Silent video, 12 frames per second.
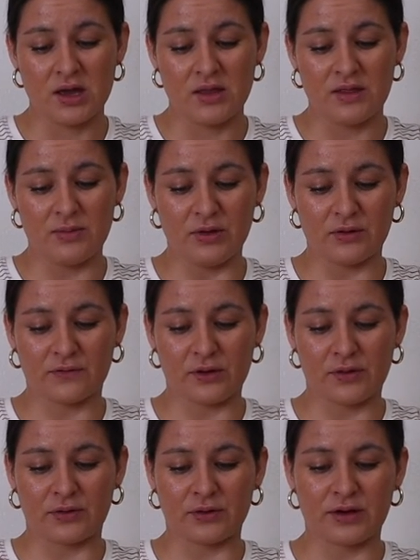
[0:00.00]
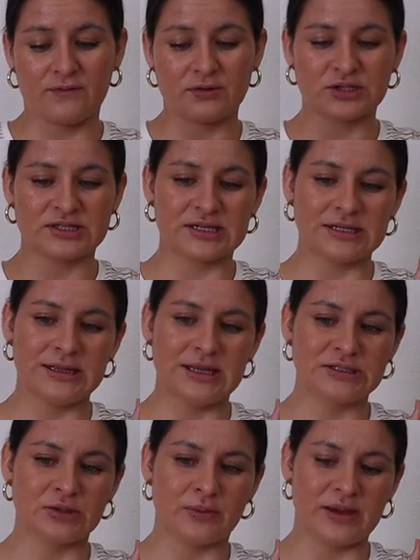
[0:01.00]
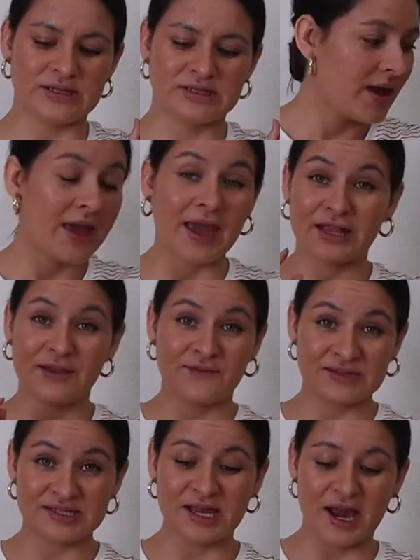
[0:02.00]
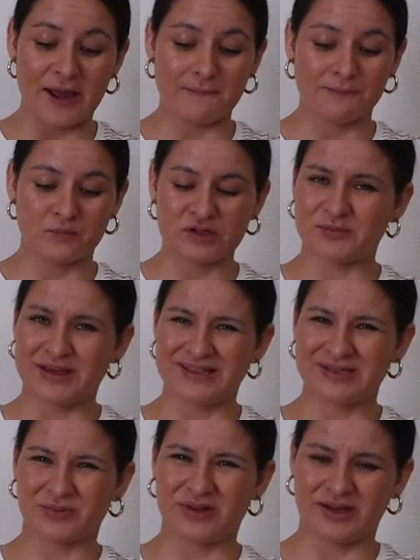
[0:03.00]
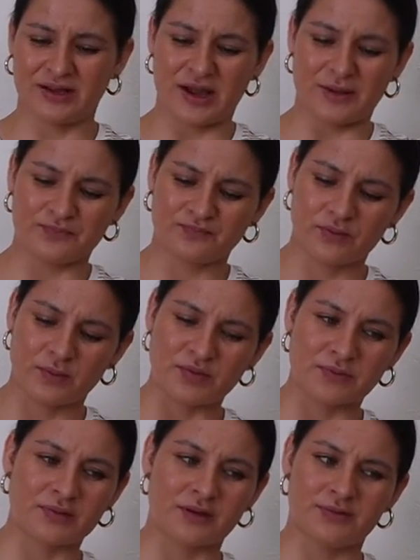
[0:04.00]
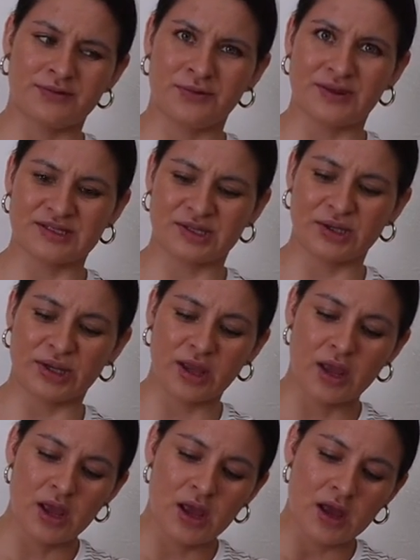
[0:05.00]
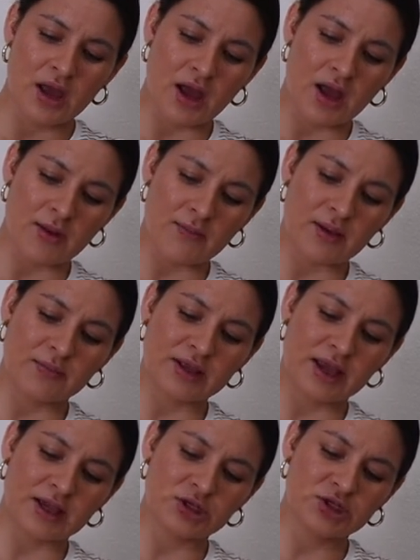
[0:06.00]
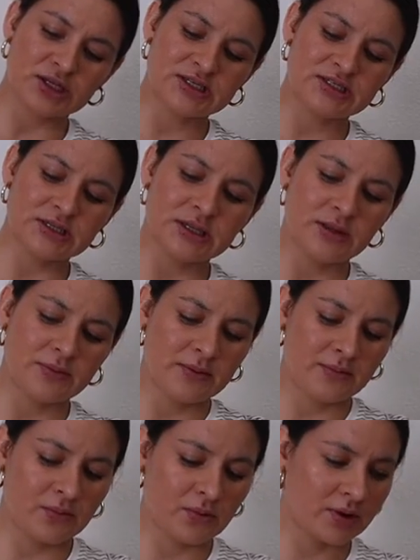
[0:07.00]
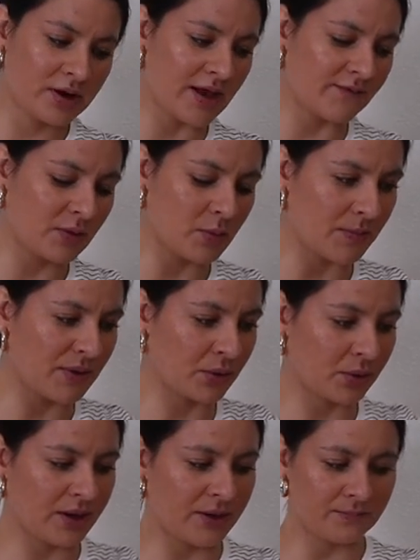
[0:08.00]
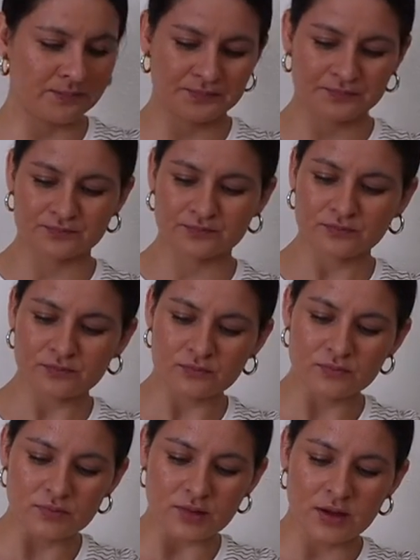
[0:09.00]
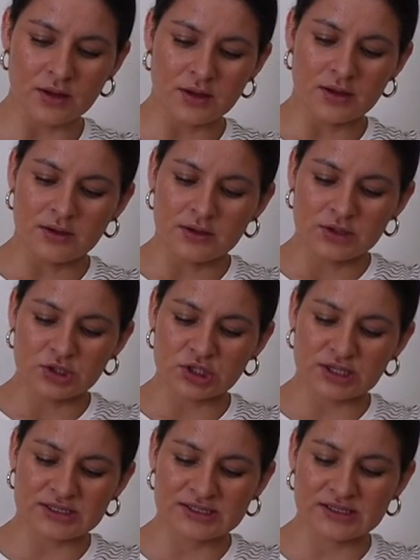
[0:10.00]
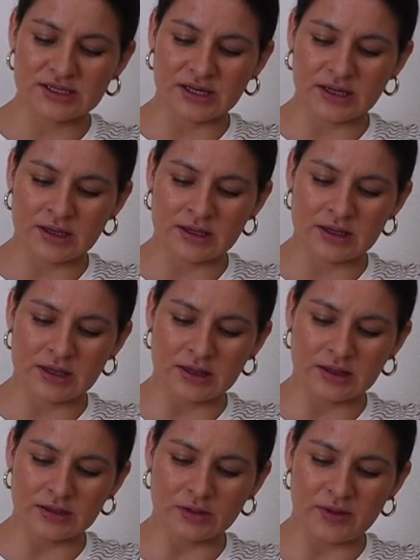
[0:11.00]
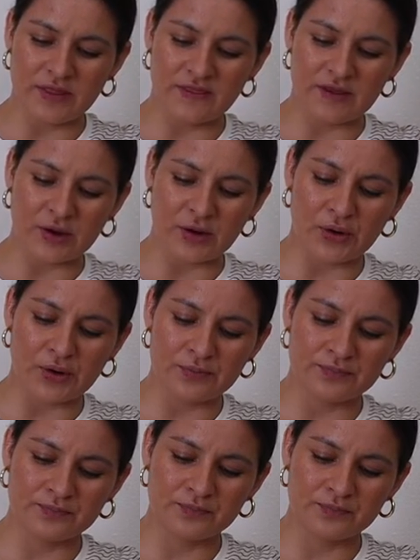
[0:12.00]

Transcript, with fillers: the milk frother even just a little bit. And if it's not, which mine's really not, Ooh, that's good. Um, I'm gonna add just a little bit more heavy whipping cream just to get it a little bit thicker.